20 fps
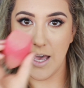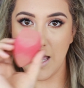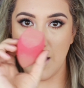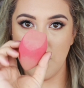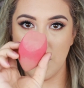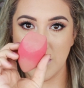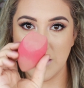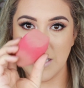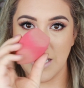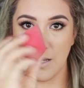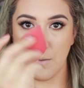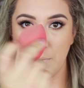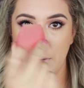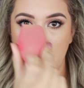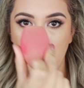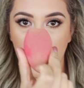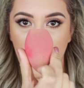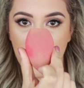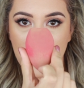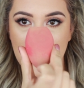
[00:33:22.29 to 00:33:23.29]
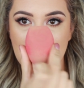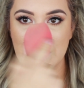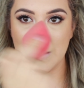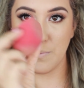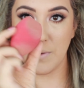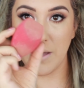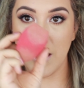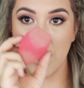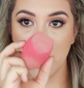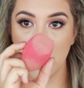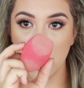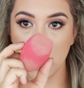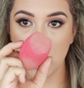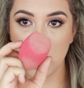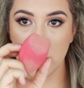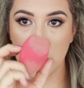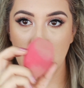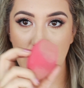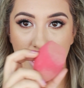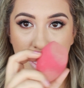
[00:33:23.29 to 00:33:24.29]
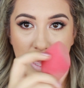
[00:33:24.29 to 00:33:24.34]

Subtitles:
I'm gonna take my Morphe sponge